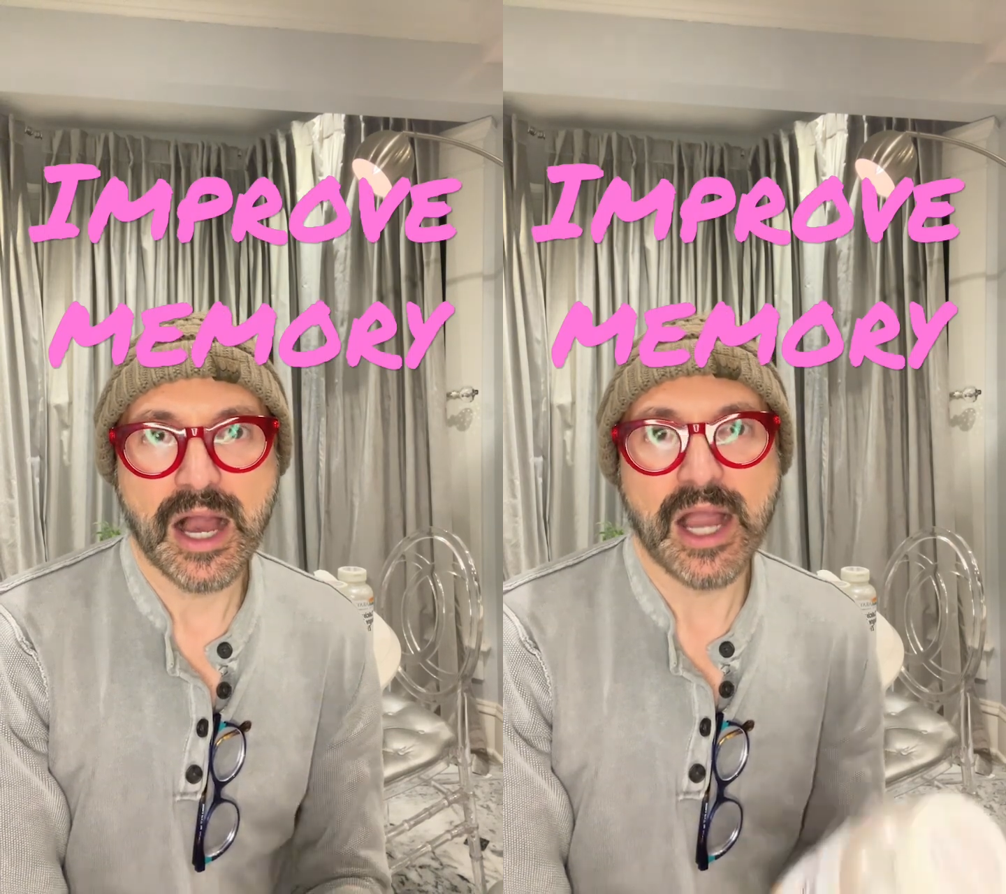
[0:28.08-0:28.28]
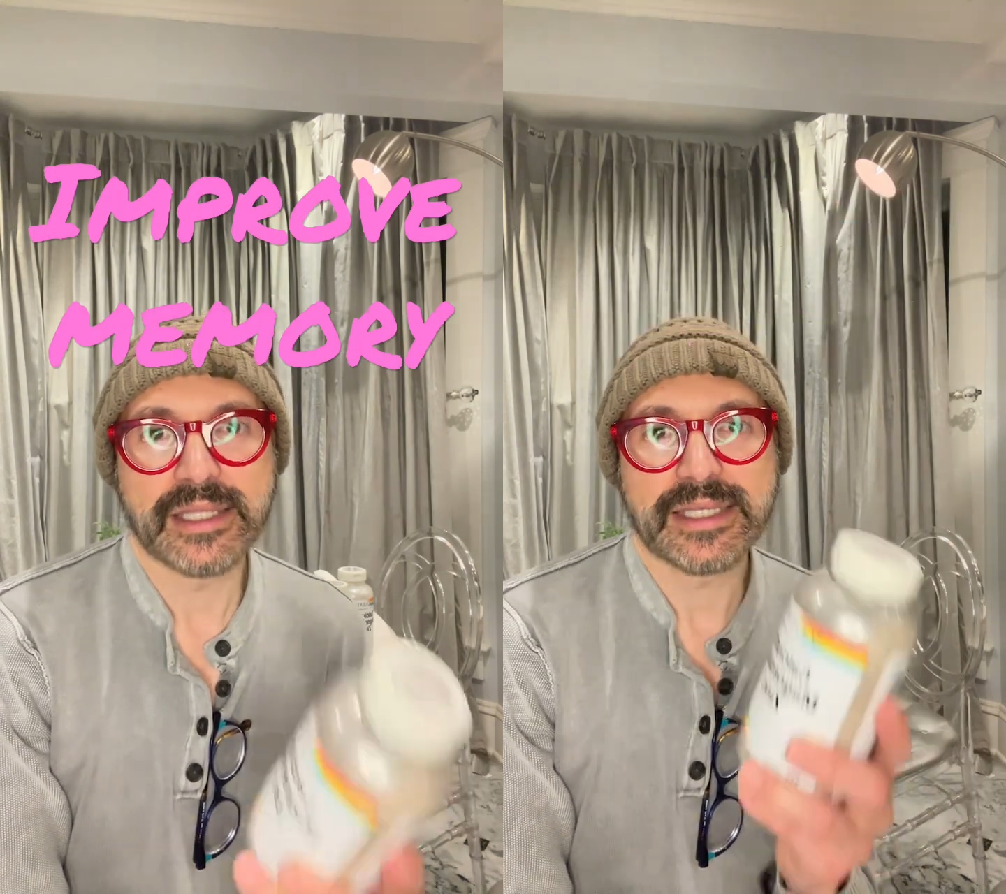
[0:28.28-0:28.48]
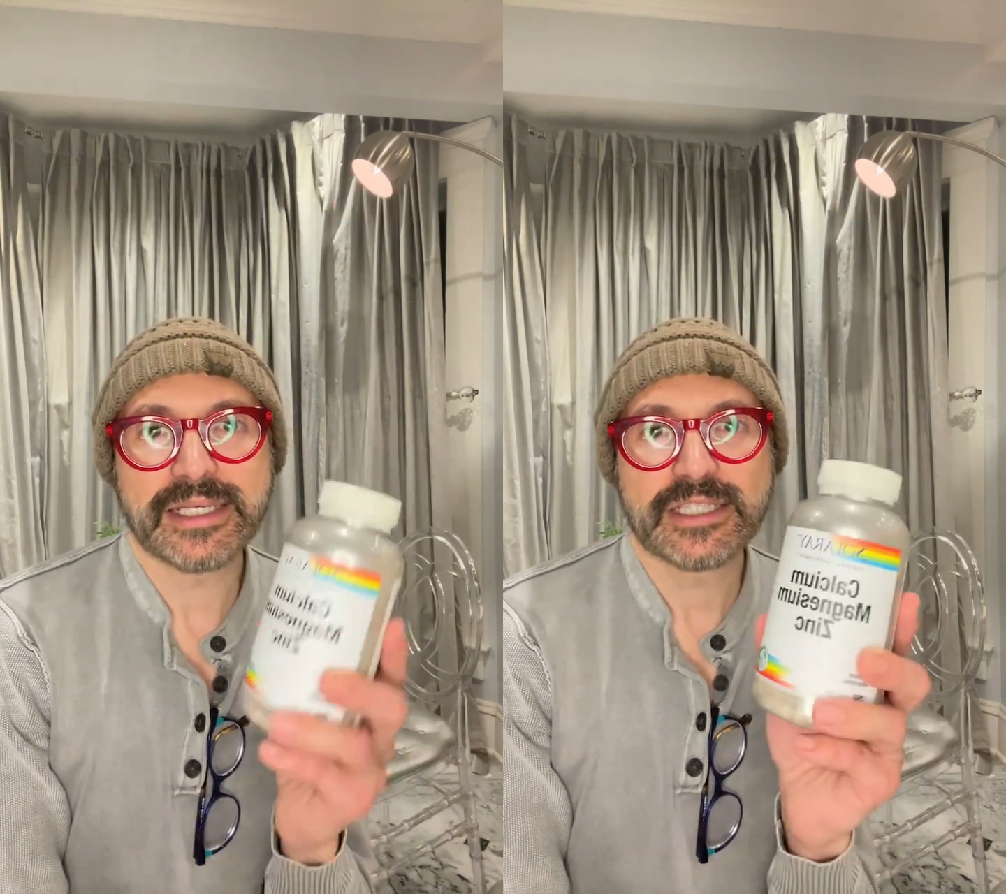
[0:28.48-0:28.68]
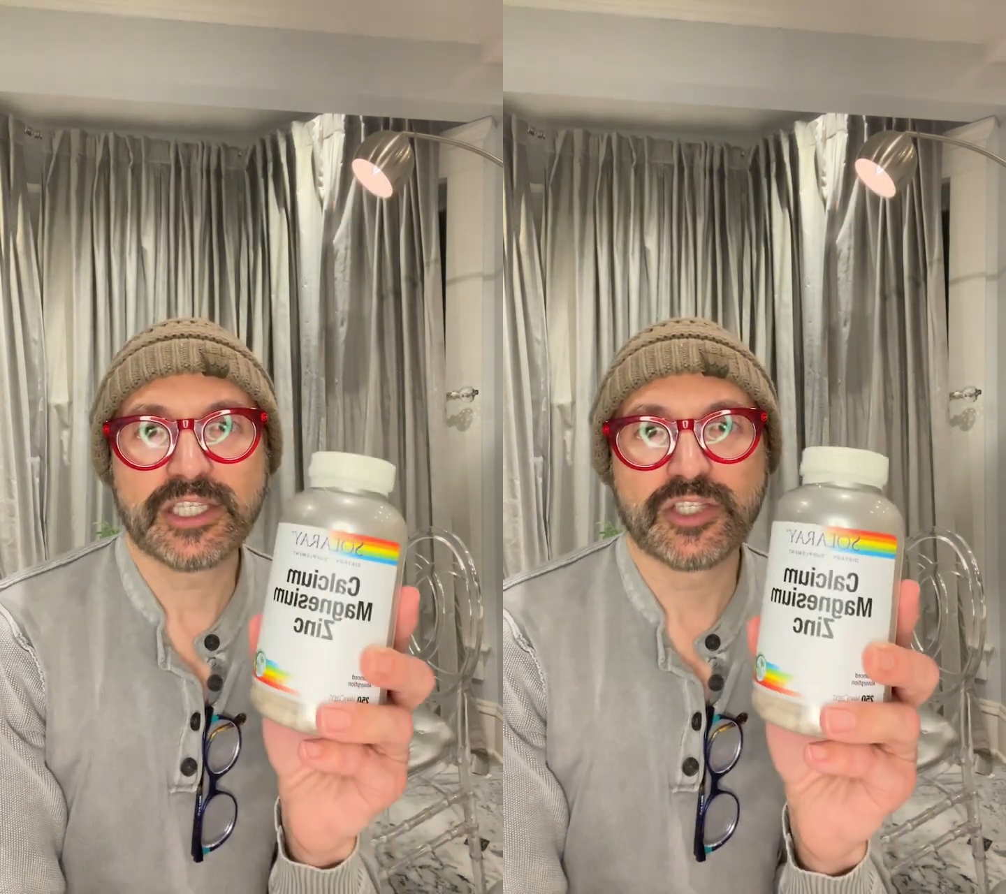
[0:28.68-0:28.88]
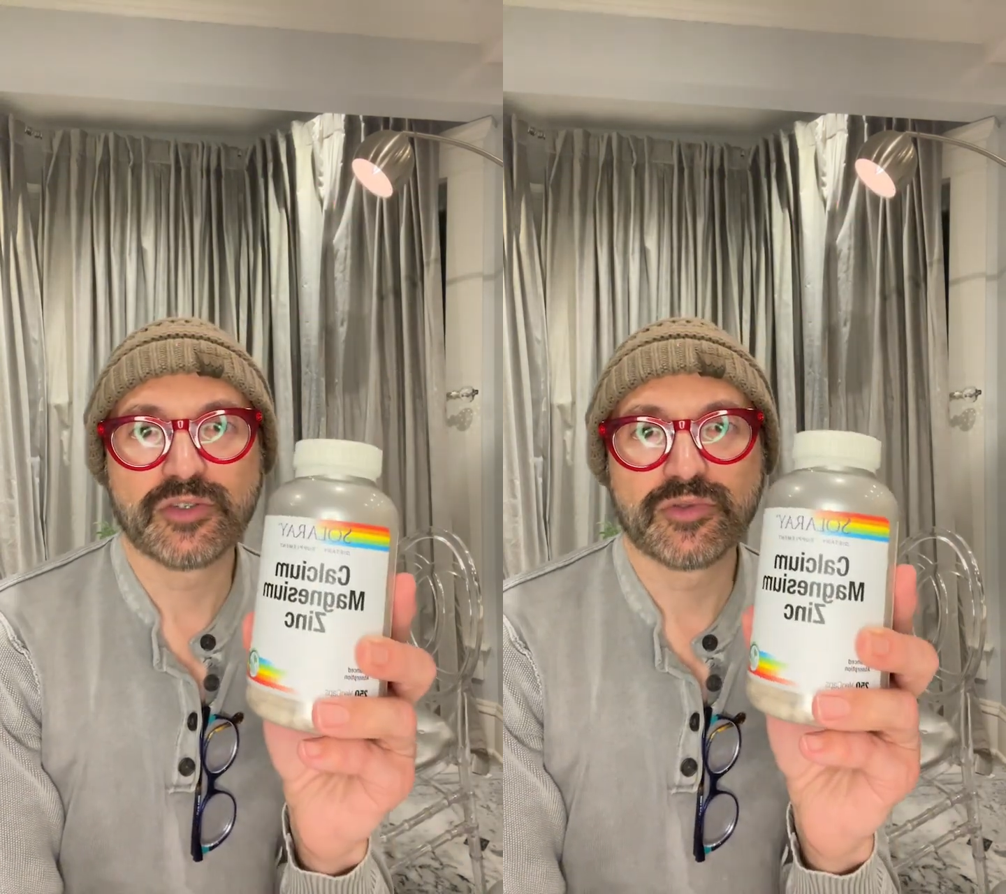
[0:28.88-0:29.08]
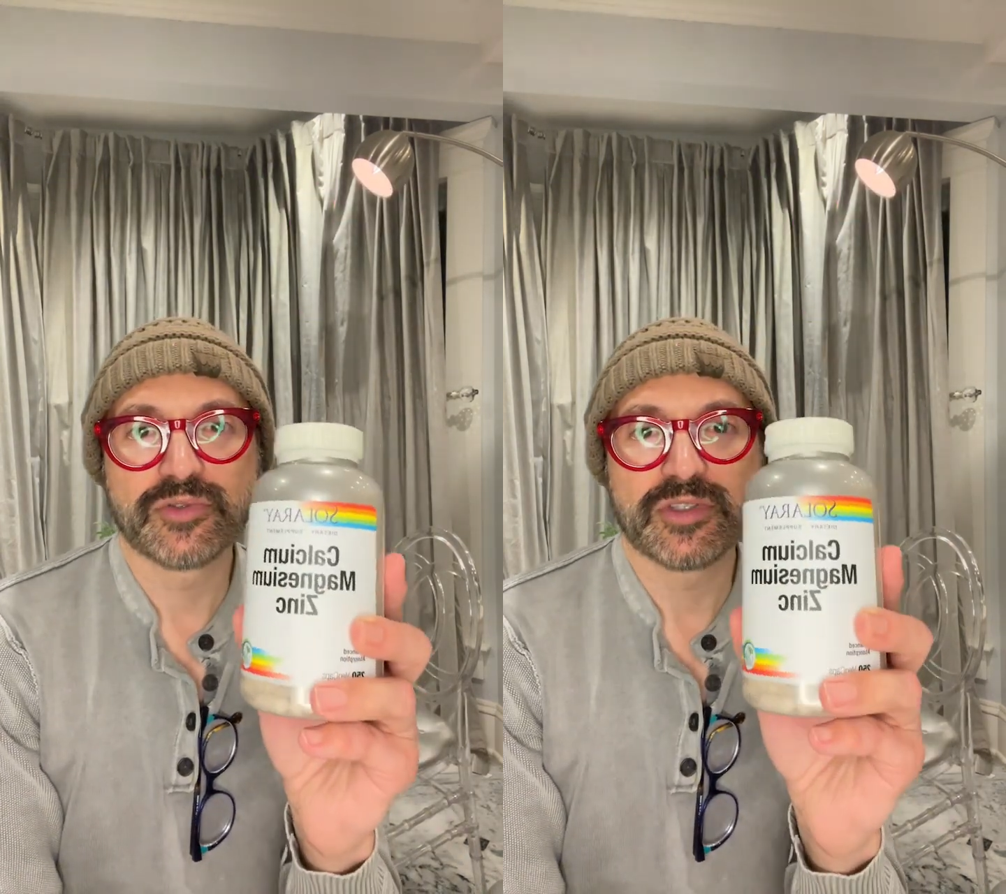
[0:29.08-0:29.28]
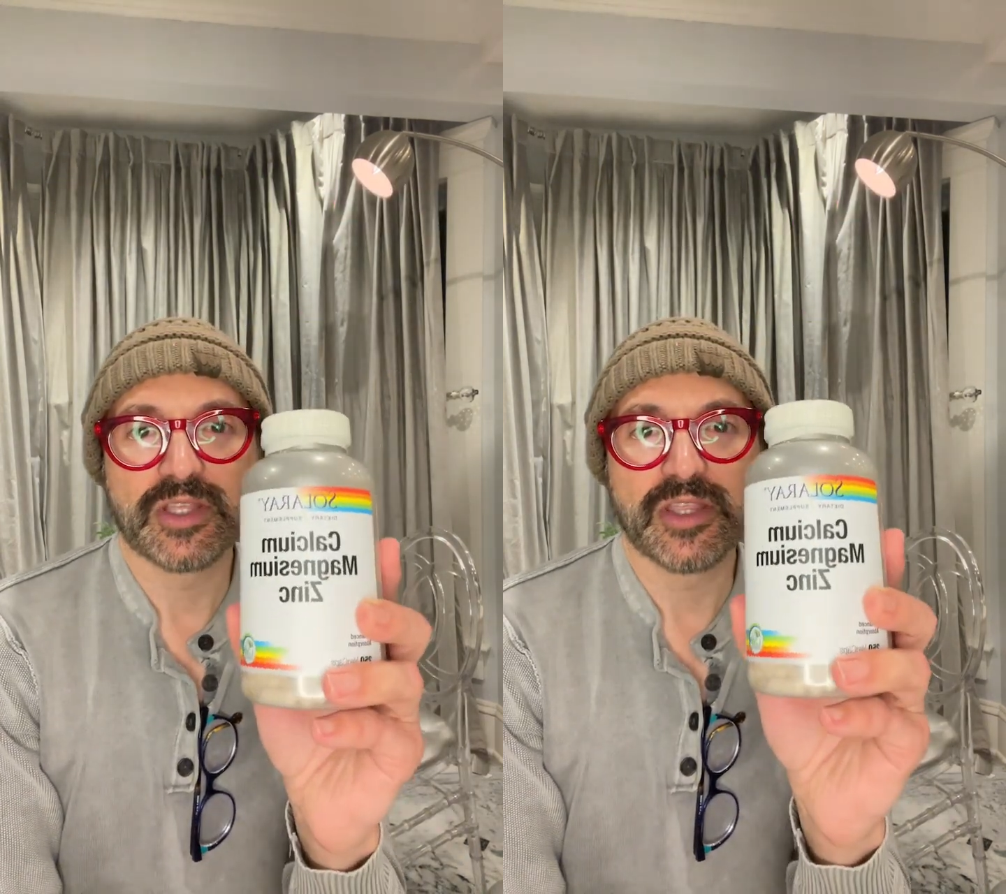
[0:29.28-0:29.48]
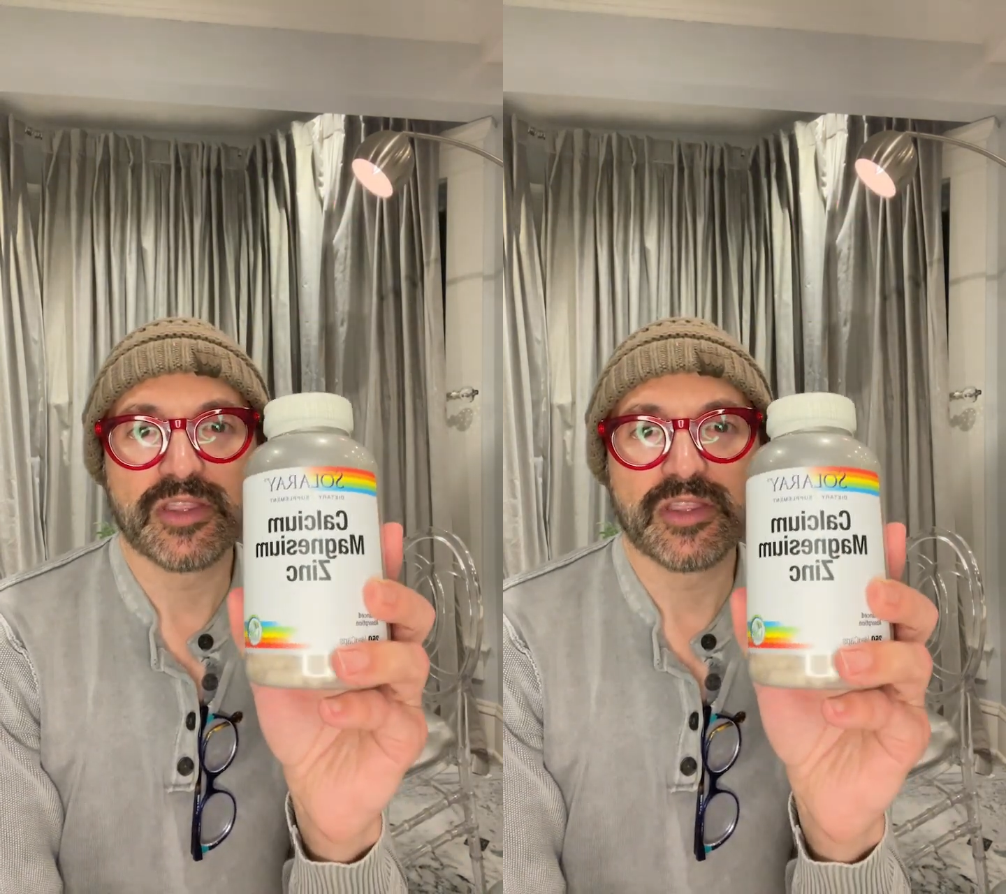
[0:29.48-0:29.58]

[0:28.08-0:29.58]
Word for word: I like to use